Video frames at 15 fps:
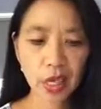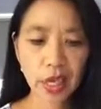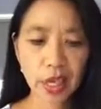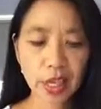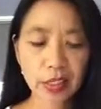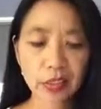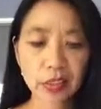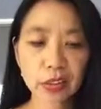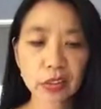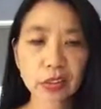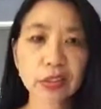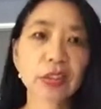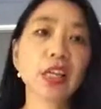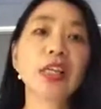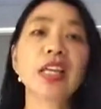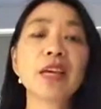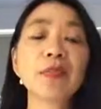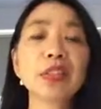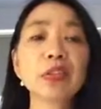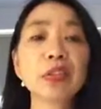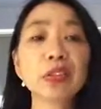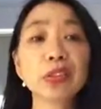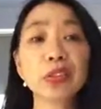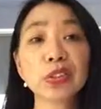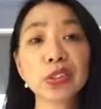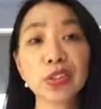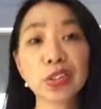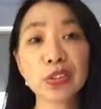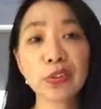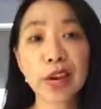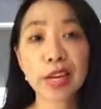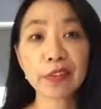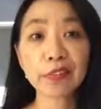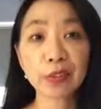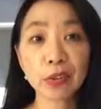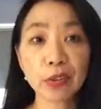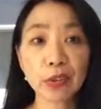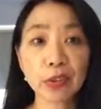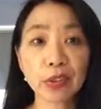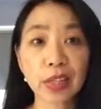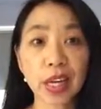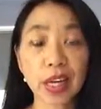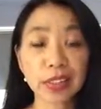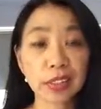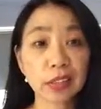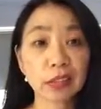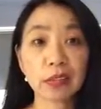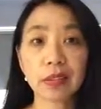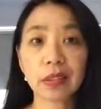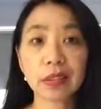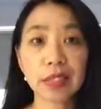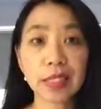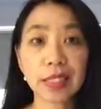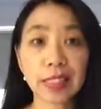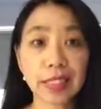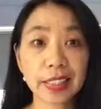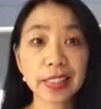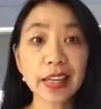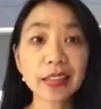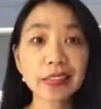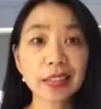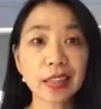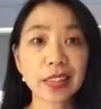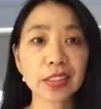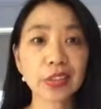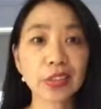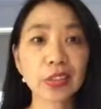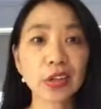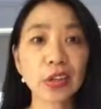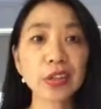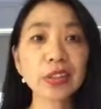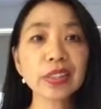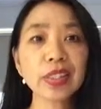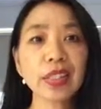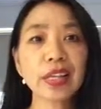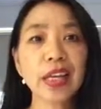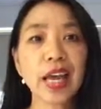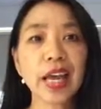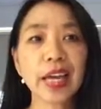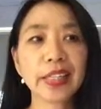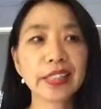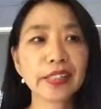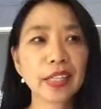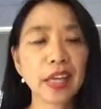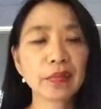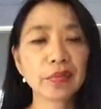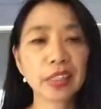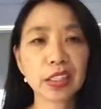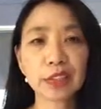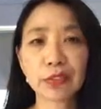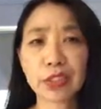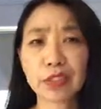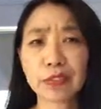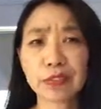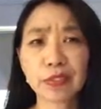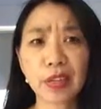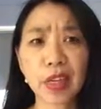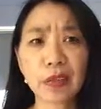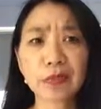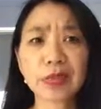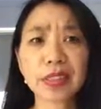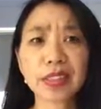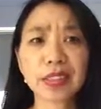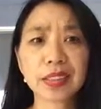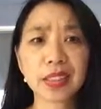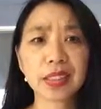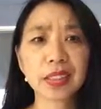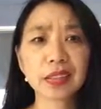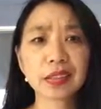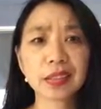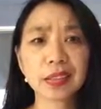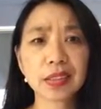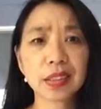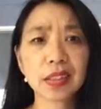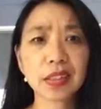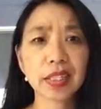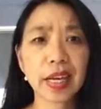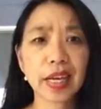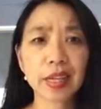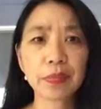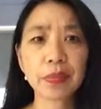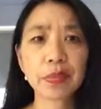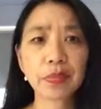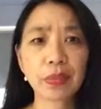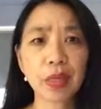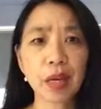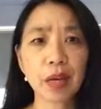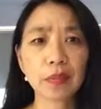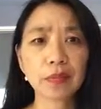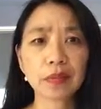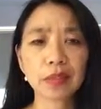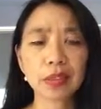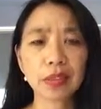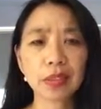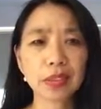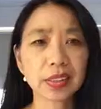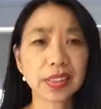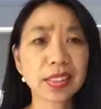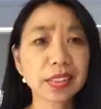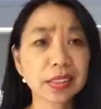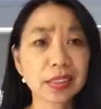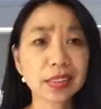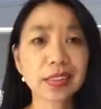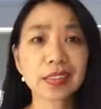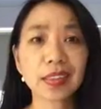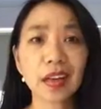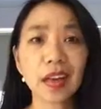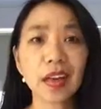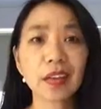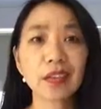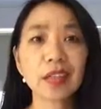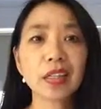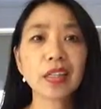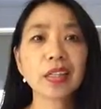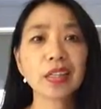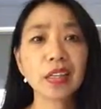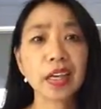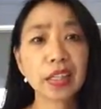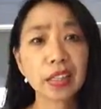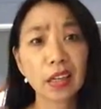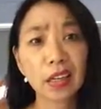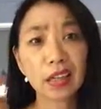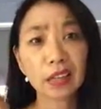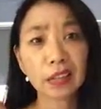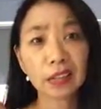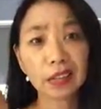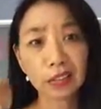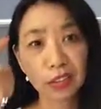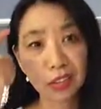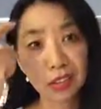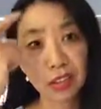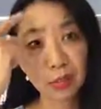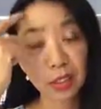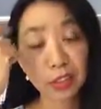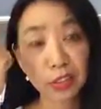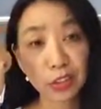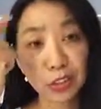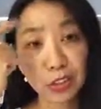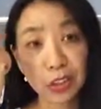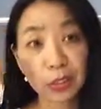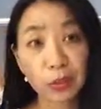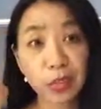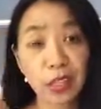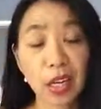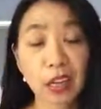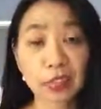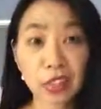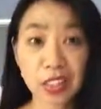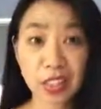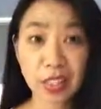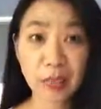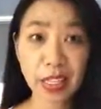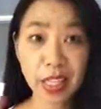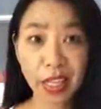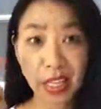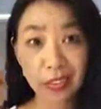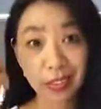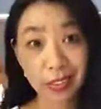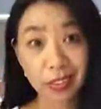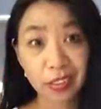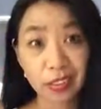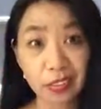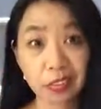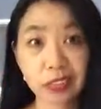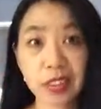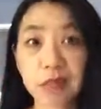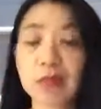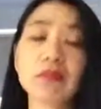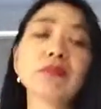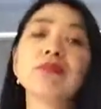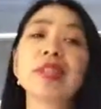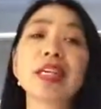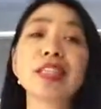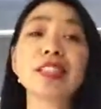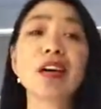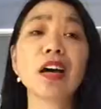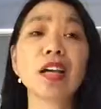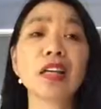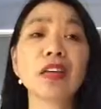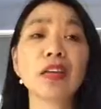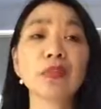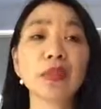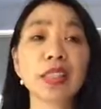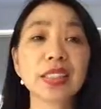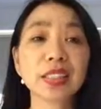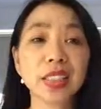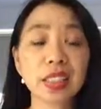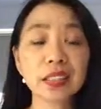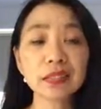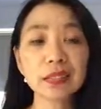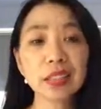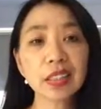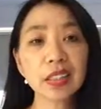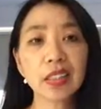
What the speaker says: And so lemon oil is also great as a cleaner, as you know, and getting rid of sticker tape, stickers. Like I sometimes use it after I dye my hair and there's still some hair dye on my skin,